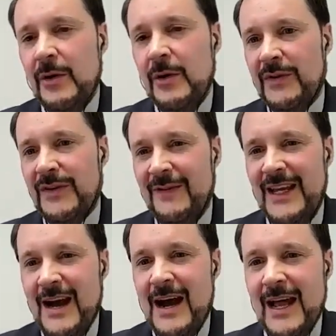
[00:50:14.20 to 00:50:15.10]
within
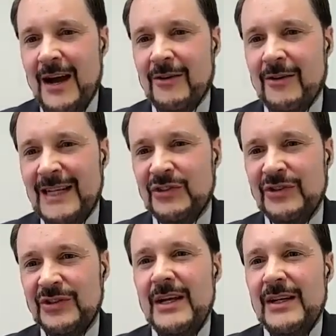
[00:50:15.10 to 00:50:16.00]
the
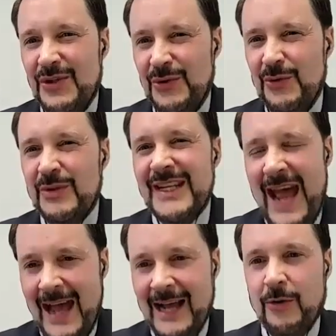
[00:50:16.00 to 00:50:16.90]
IRS to
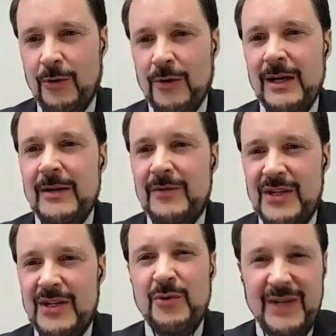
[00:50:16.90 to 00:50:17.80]
tackle the
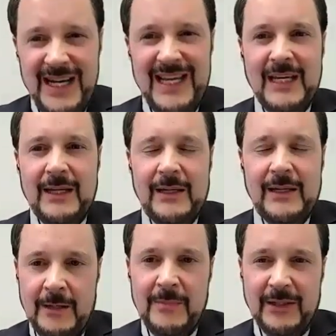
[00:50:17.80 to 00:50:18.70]
unique
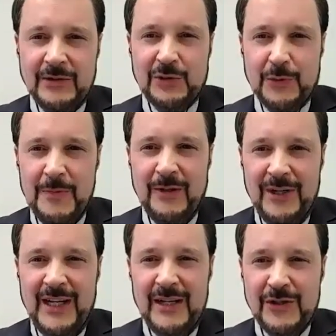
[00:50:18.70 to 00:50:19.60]

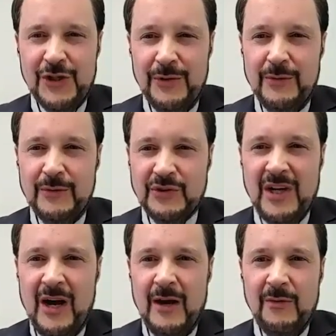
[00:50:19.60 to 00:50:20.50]
administrability issues
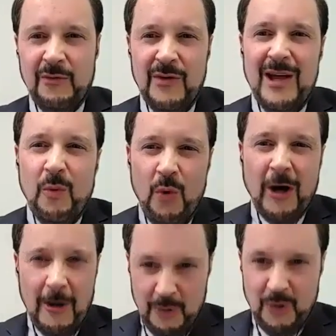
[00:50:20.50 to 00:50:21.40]
of what
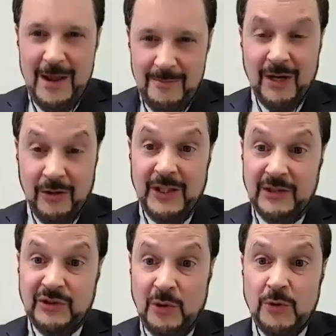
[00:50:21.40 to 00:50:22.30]
are primarily
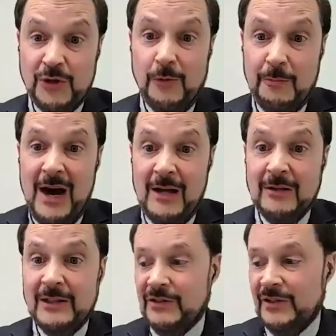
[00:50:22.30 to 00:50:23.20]
social
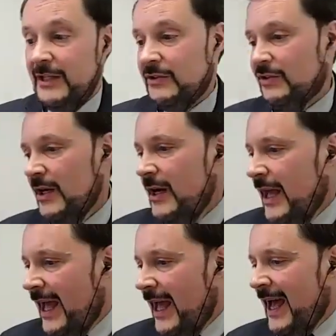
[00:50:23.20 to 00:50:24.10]
policies.
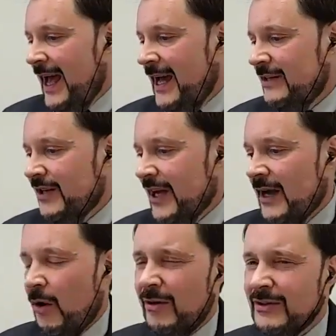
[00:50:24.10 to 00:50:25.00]
And
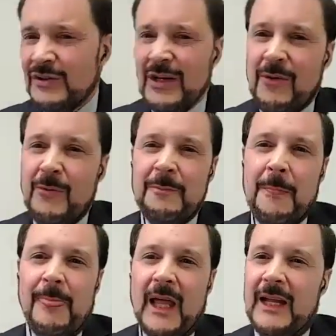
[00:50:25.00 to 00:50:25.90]
also,
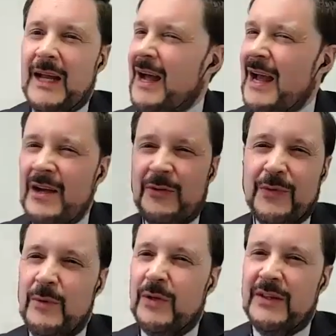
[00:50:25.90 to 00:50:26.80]
and I
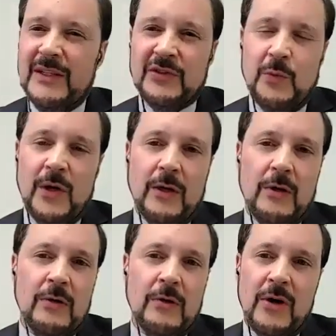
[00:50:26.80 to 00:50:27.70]
agree with this one
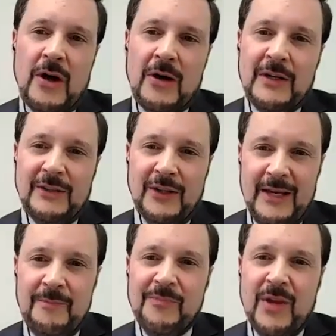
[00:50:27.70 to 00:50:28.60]

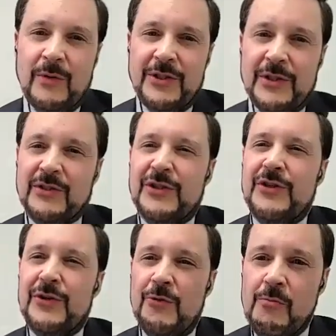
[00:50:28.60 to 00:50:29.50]
wholeheartedly, which is to
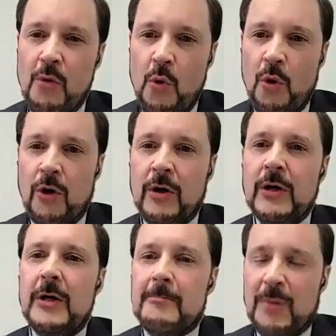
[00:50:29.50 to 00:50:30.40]
do more
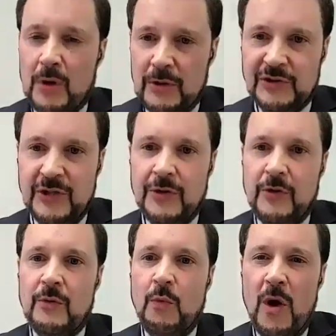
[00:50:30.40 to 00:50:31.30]

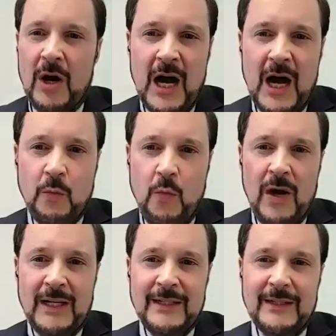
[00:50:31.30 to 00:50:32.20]
personal
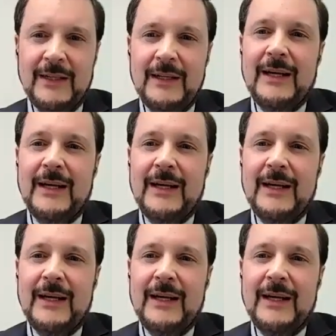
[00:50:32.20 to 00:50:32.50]
one-on-one